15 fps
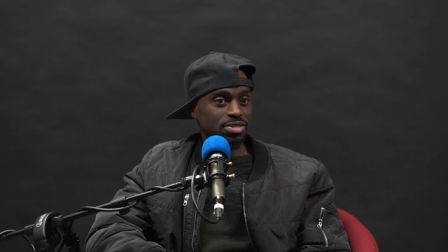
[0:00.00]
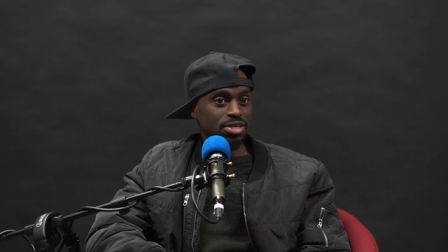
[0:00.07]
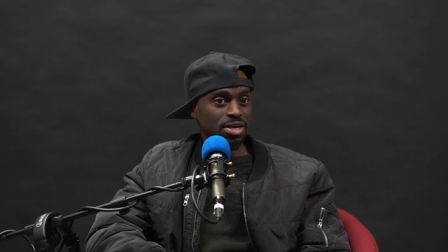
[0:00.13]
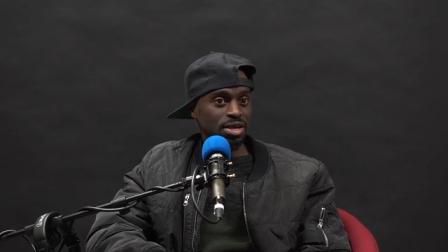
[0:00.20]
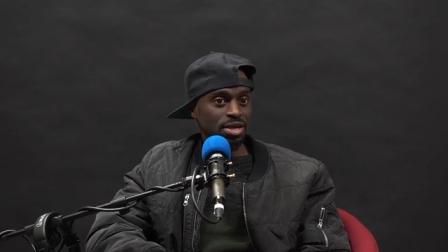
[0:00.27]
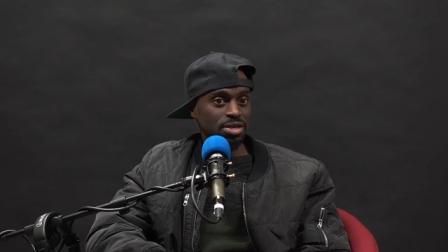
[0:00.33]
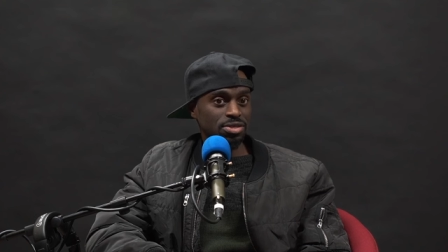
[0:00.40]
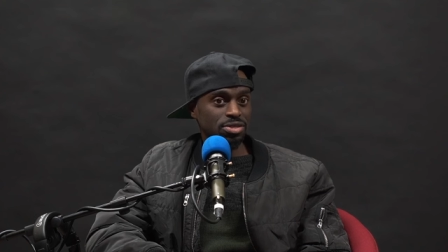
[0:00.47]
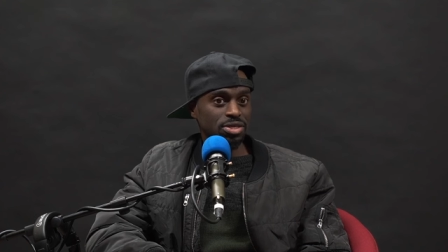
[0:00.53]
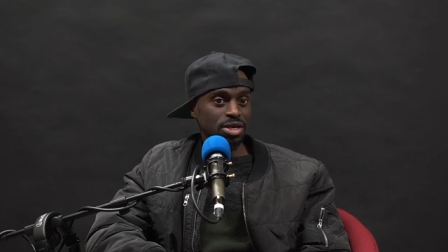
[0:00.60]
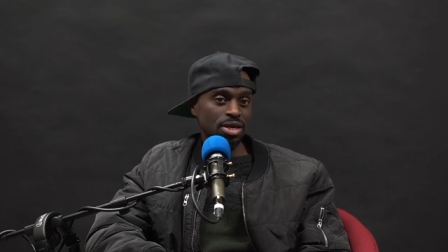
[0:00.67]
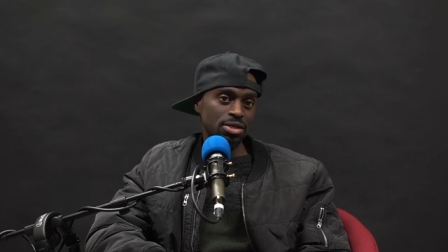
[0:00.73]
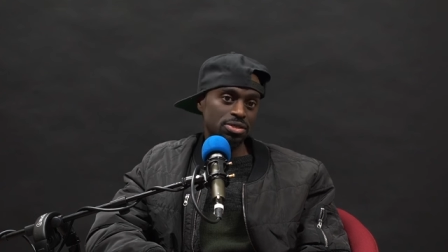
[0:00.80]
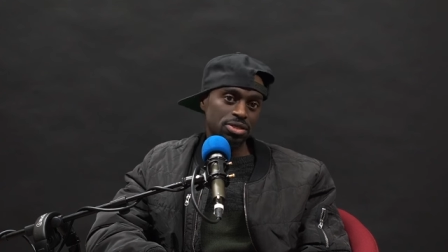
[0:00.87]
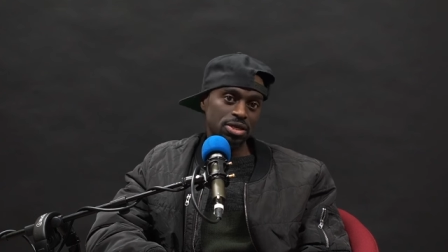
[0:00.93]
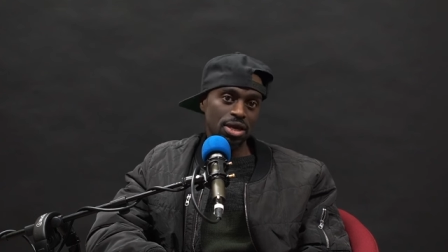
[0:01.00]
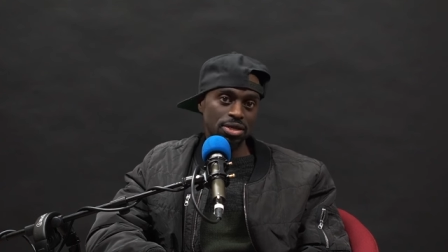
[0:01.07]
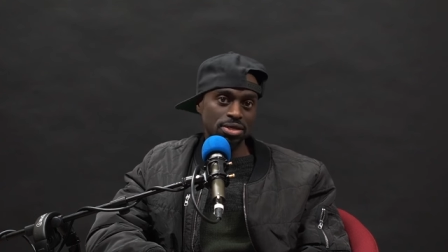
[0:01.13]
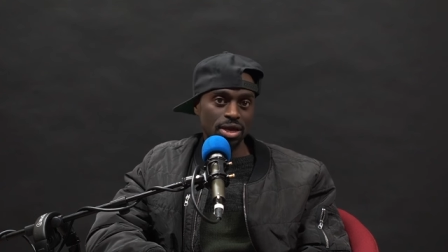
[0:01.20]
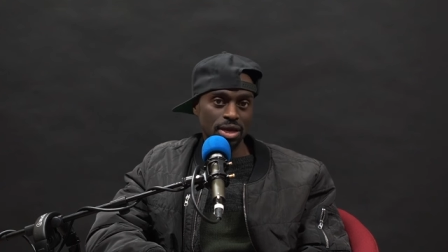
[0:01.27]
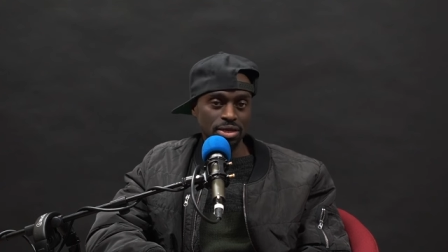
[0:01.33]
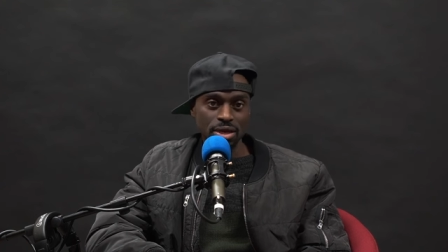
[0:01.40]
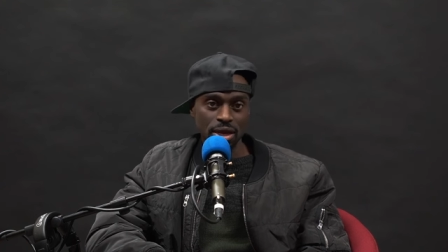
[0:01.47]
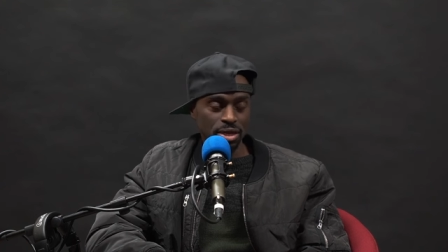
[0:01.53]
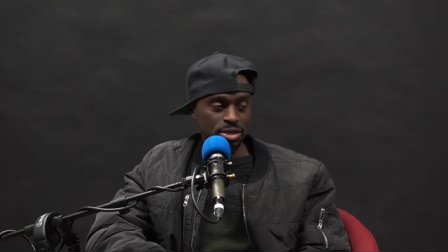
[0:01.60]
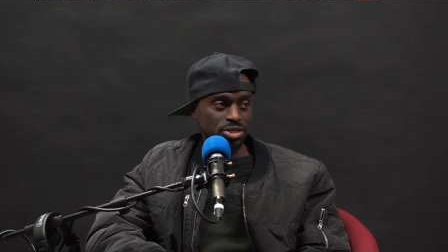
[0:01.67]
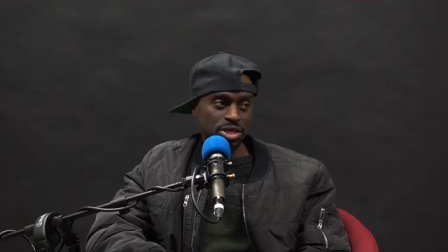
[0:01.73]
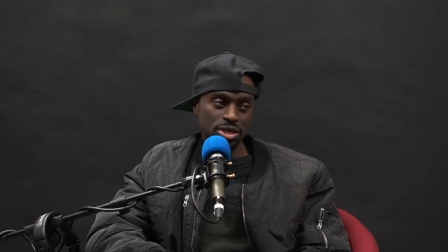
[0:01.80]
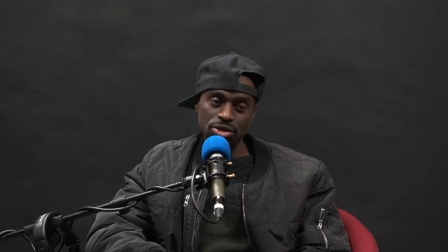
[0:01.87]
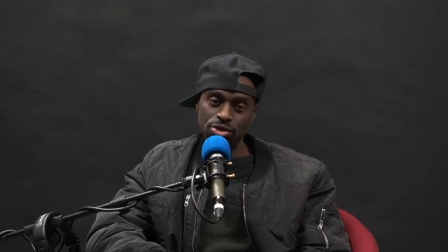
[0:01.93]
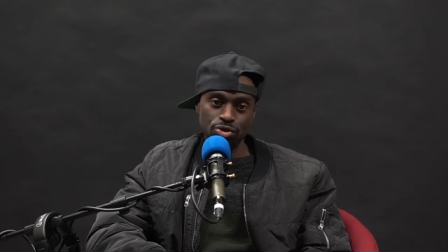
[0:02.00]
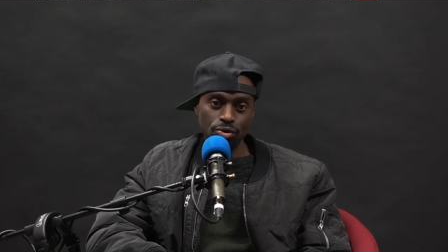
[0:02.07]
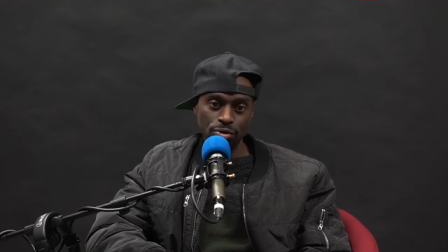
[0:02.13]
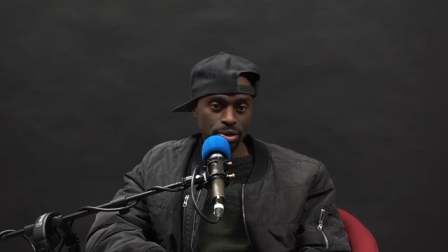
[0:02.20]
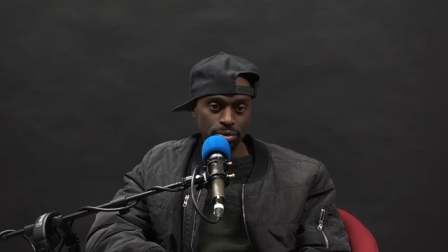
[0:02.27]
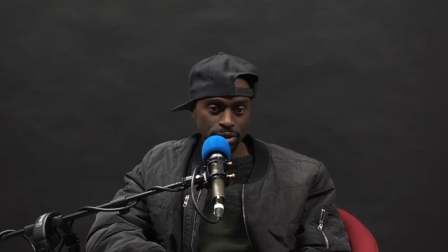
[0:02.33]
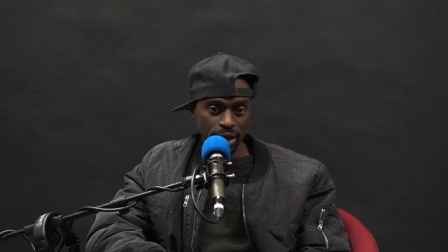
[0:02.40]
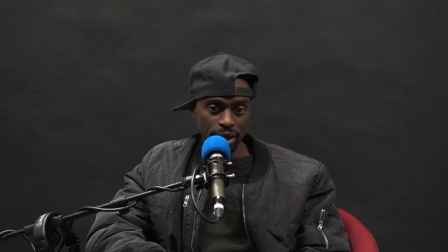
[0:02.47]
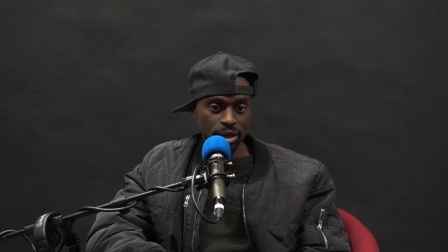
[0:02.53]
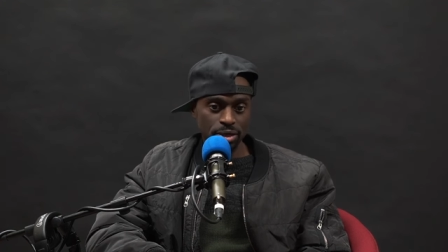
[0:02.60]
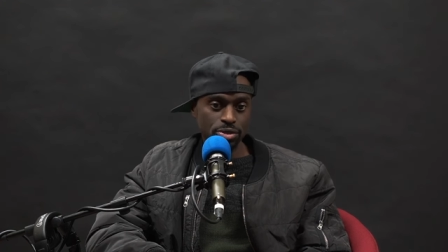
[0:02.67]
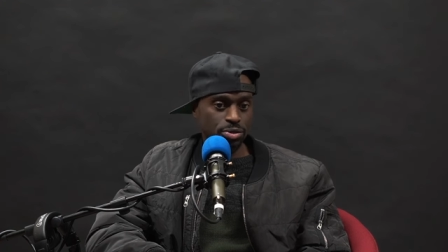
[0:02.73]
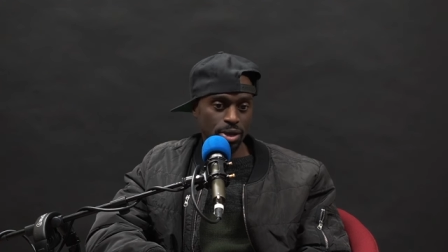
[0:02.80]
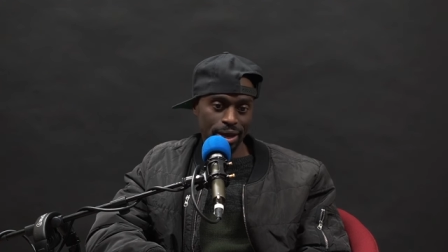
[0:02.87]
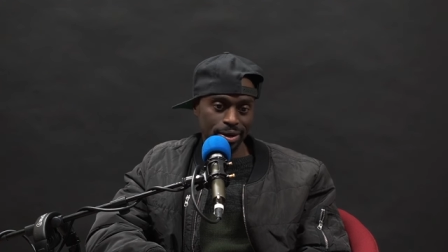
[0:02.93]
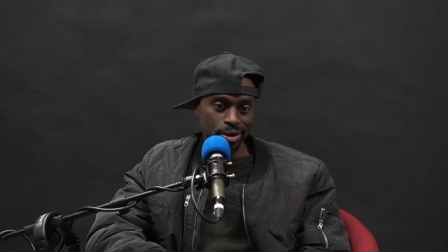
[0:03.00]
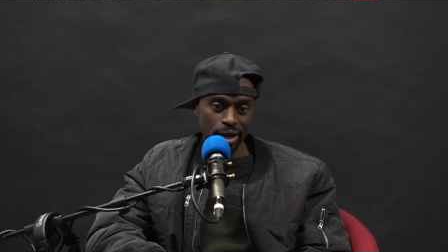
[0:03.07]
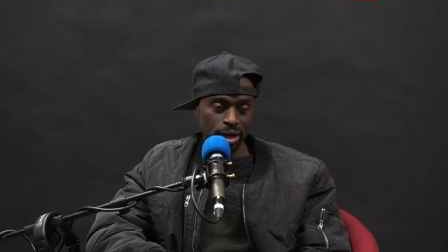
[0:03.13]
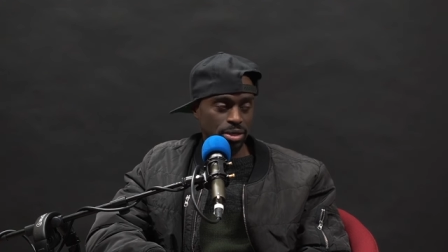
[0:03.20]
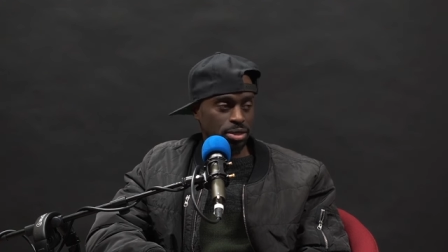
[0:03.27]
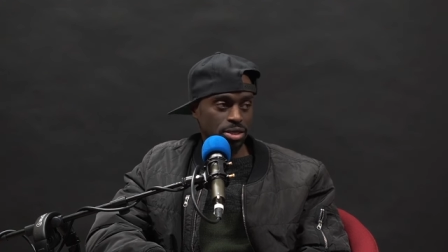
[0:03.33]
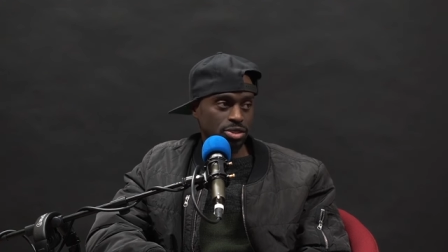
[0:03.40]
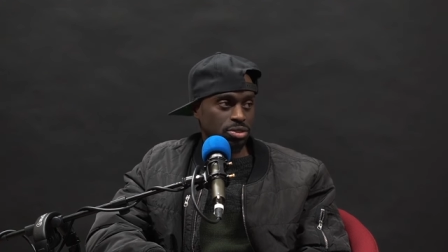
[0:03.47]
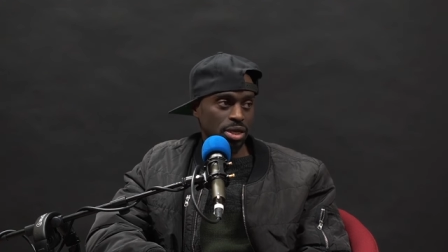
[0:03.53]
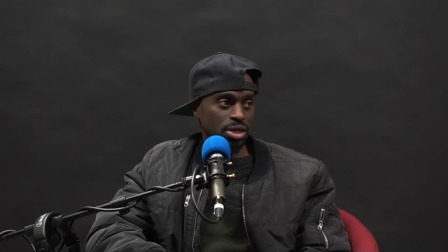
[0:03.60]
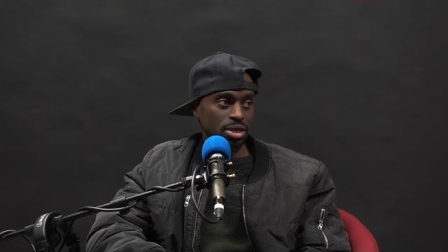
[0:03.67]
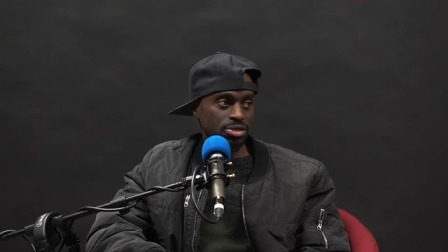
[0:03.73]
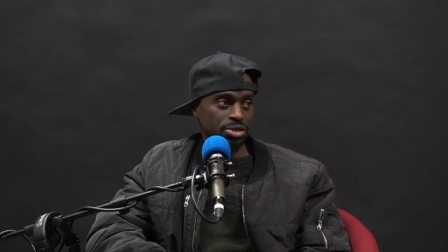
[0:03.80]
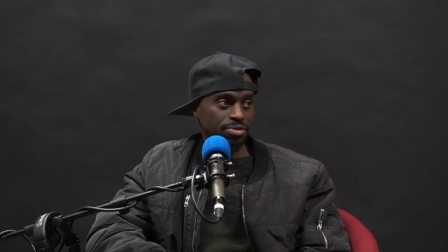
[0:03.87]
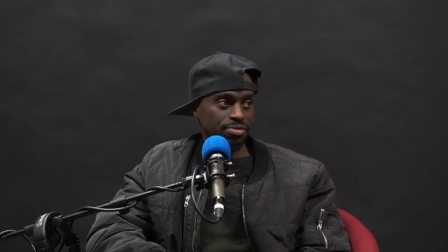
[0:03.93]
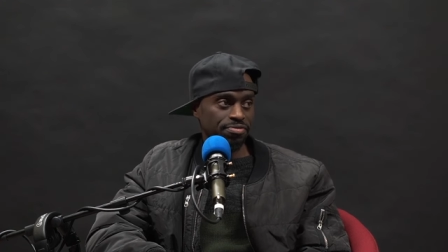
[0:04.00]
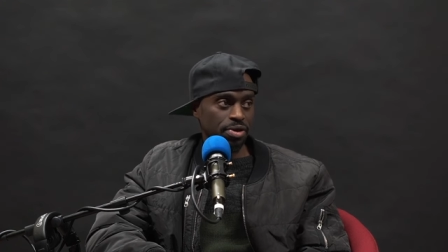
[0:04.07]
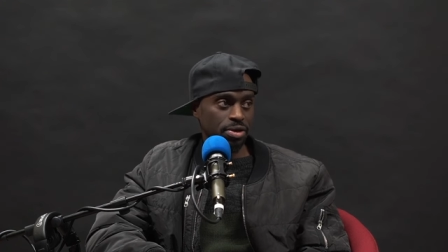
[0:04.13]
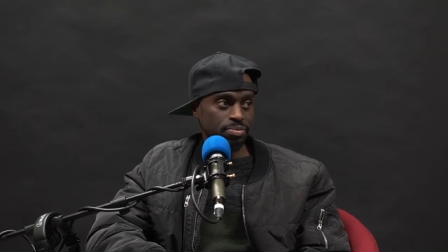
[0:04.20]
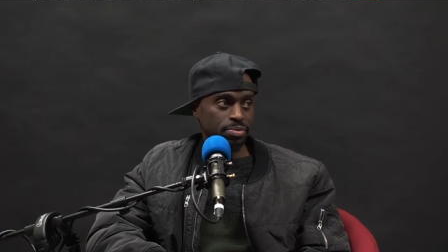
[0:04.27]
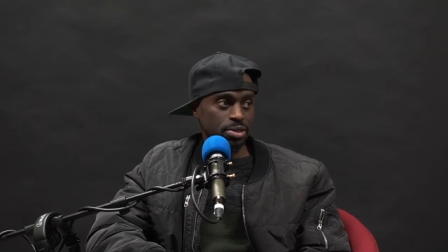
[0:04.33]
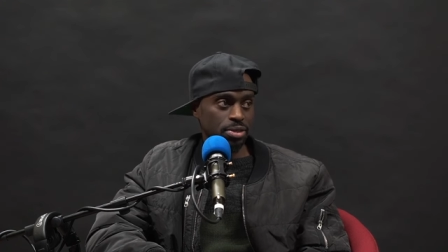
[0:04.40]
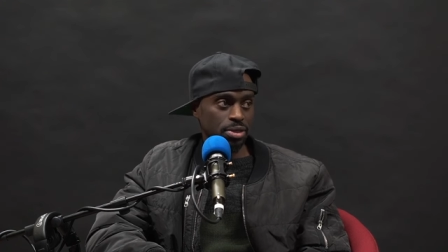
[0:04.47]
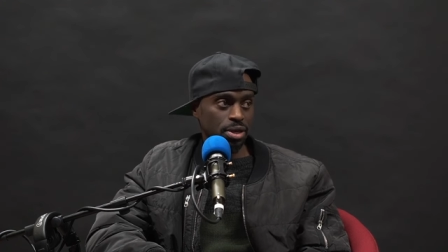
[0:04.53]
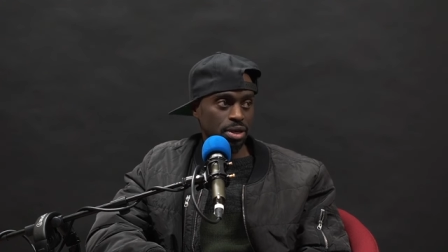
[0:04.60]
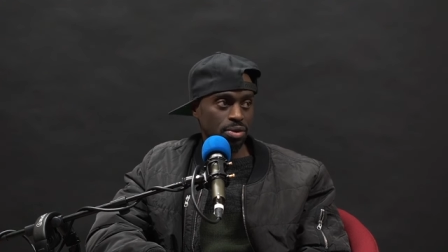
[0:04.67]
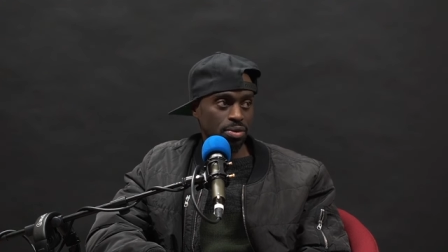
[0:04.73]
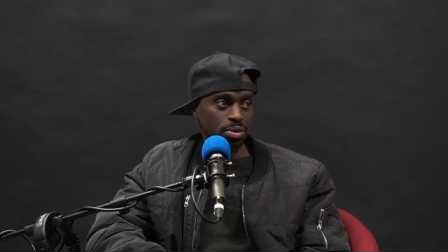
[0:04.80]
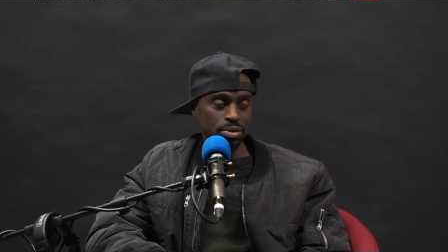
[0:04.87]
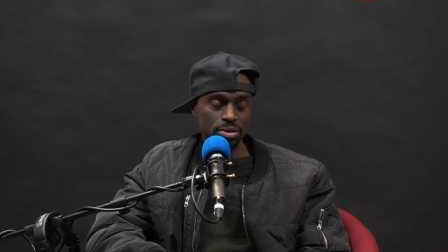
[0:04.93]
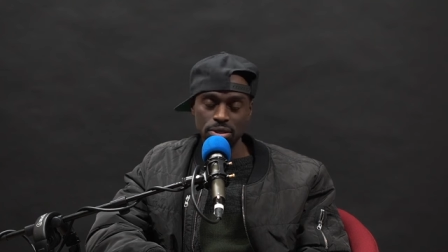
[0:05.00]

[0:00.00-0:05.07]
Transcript: Tea, tea, tea at night. Yeah, tea and during the day at night it doesn't affect me okay. at all.